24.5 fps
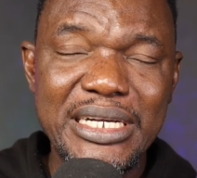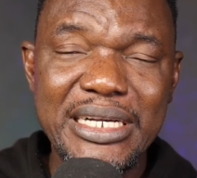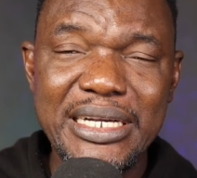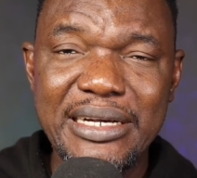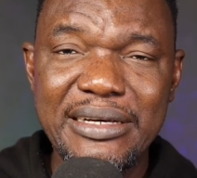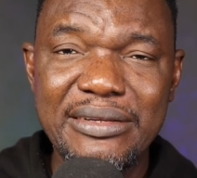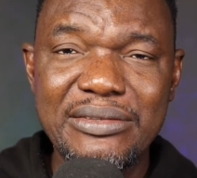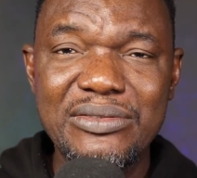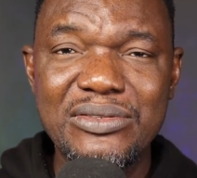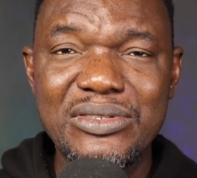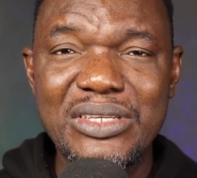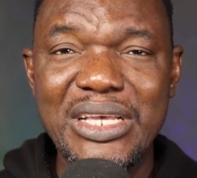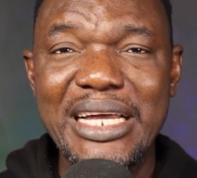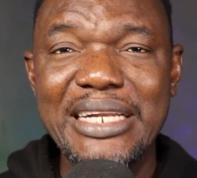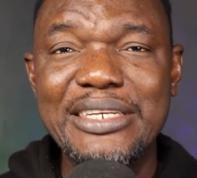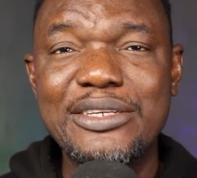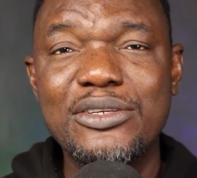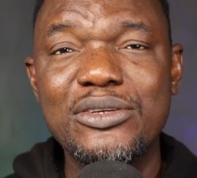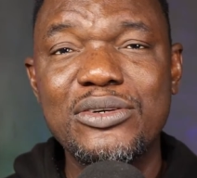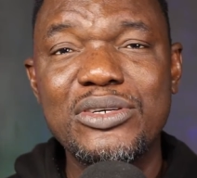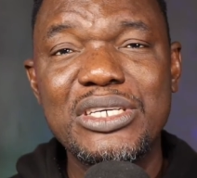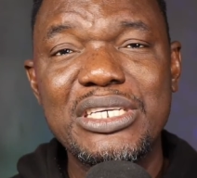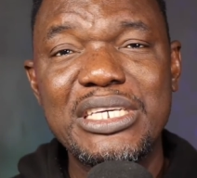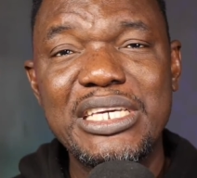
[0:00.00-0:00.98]
account. I
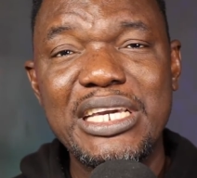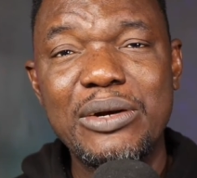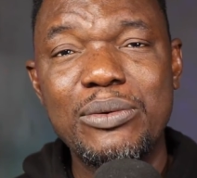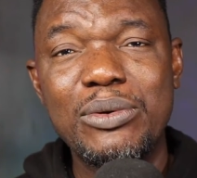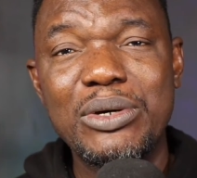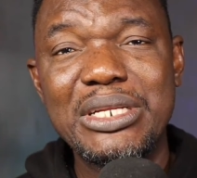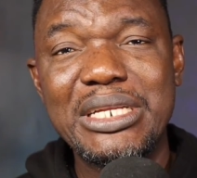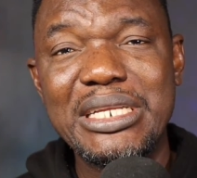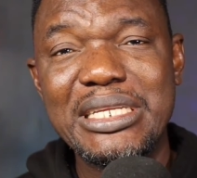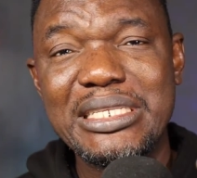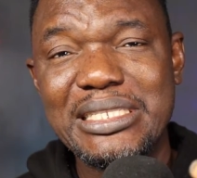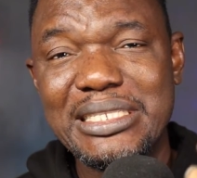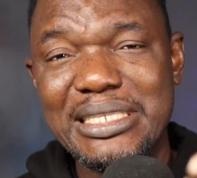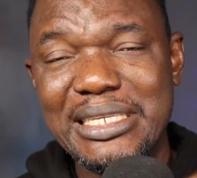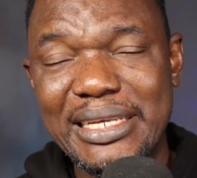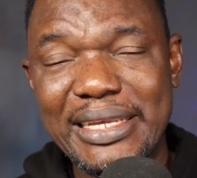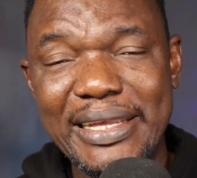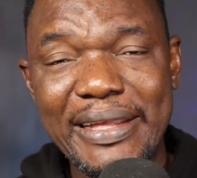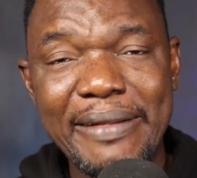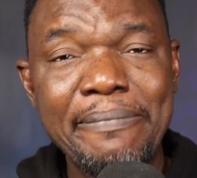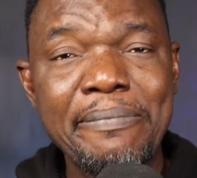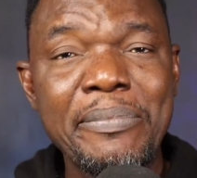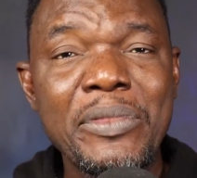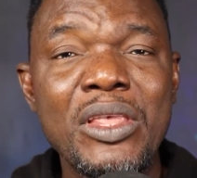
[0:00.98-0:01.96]
don't care what they
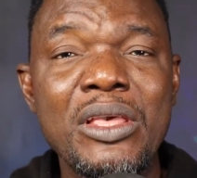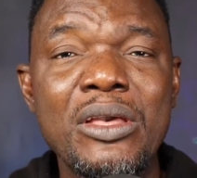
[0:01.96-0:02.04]
say,